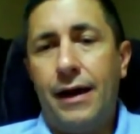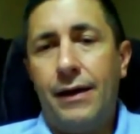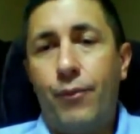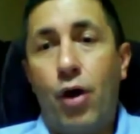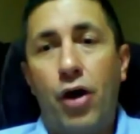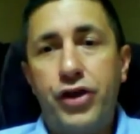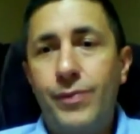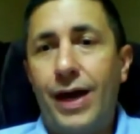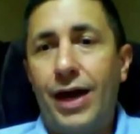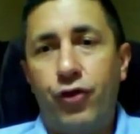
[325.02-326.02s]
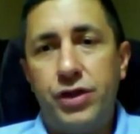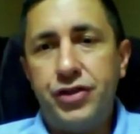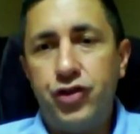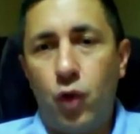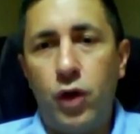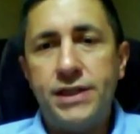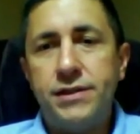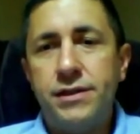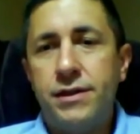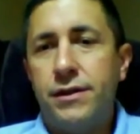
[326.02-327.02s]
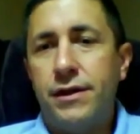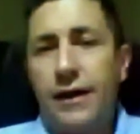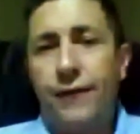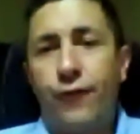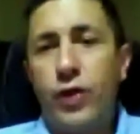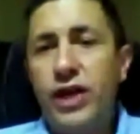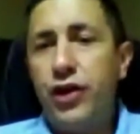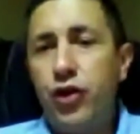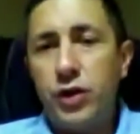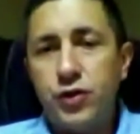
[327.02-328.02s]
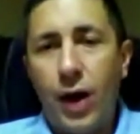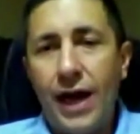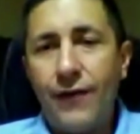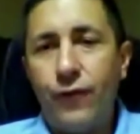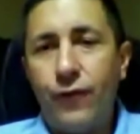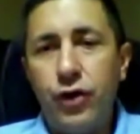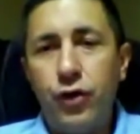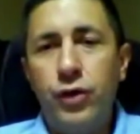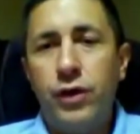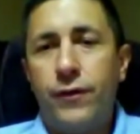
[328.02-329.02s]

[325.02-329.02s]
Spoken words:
brought to you by Trusted Choice. Free to do what's right for you.